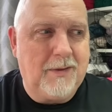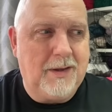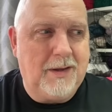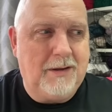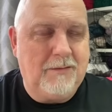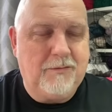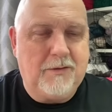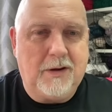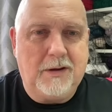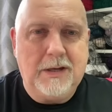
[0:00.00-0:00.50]

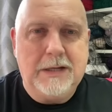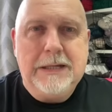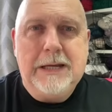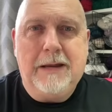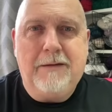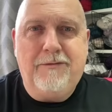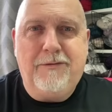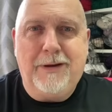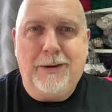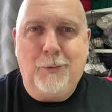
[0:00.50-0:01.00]
of
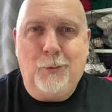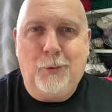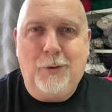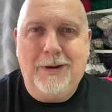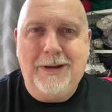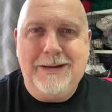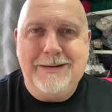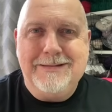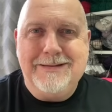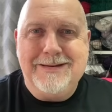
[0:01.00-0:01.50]
left little
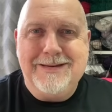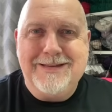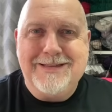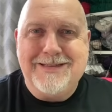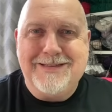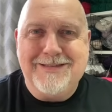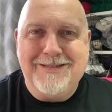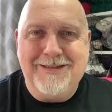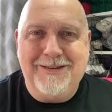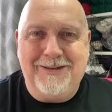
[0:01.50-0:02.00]

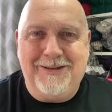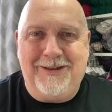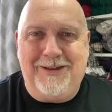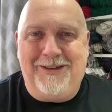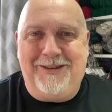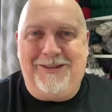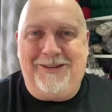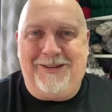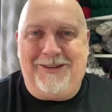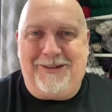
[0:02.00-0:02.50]
hints
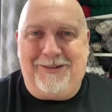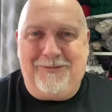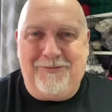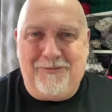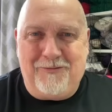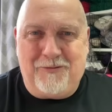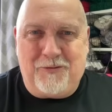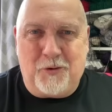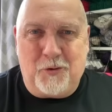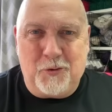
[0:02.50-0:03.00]

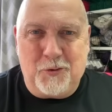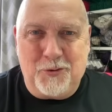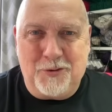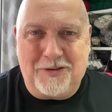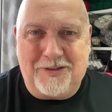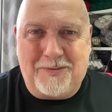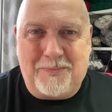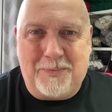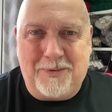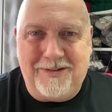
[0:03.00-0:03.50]
for
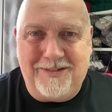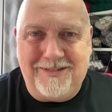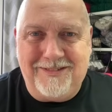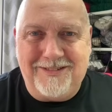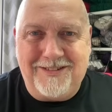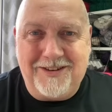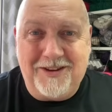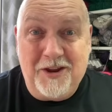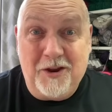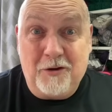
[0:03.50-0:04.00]

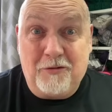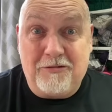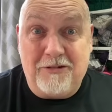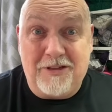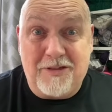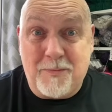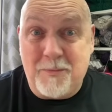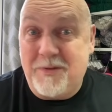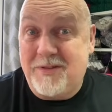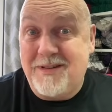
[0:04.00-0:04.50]
husband.
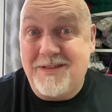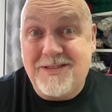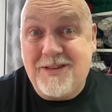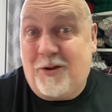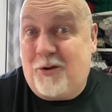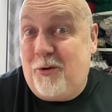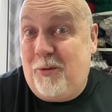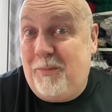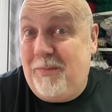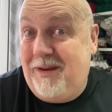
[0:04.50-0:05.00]
Christmas is a
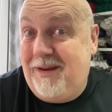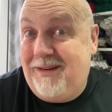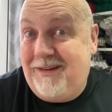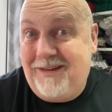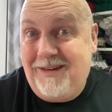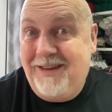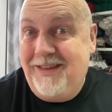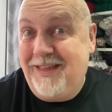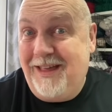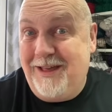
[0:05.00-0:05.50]
coming.
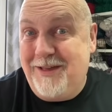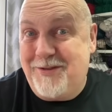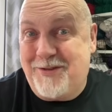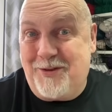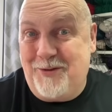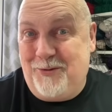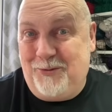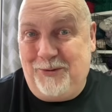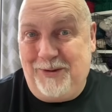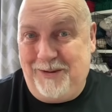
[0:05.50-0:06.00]
That's
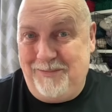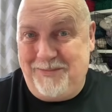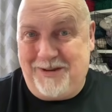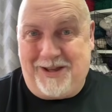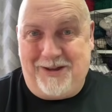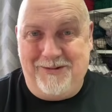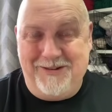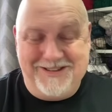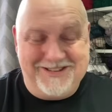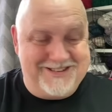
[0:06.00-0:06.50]
all I'm
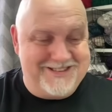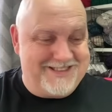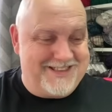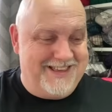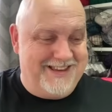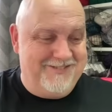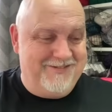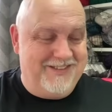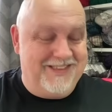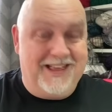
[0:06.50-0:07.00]
going to
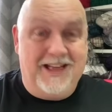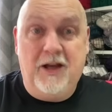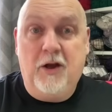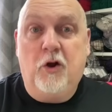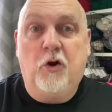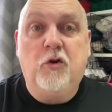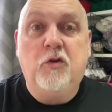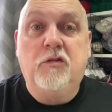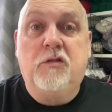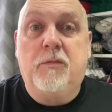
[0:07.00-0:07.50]
say for that.
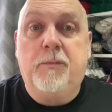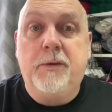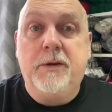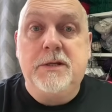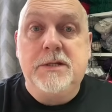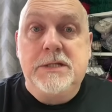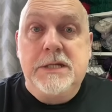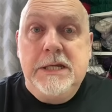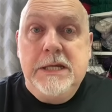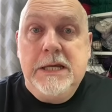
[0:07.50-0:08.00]

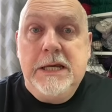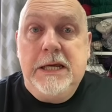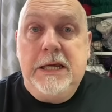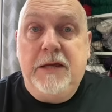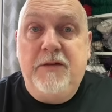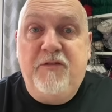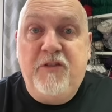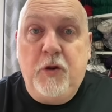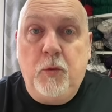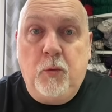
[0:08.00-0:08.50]
Husband,
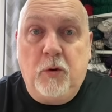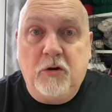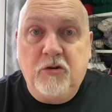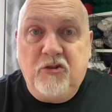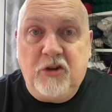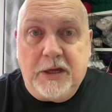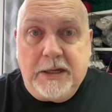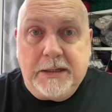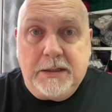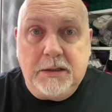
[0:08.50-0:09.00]
if you're
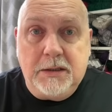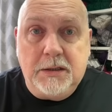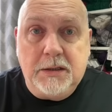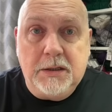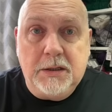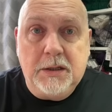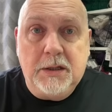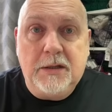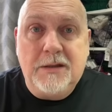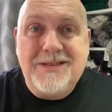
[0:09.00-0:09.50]
watching,
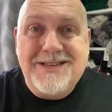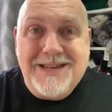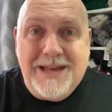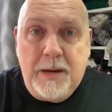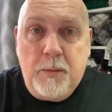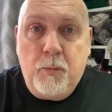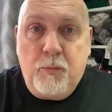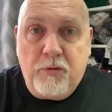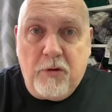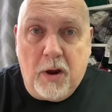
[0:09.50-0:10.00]
it's
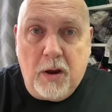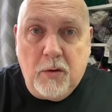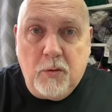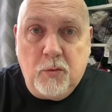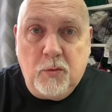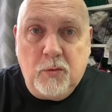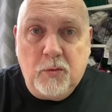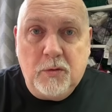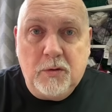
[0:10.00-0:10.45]
Knit Pro.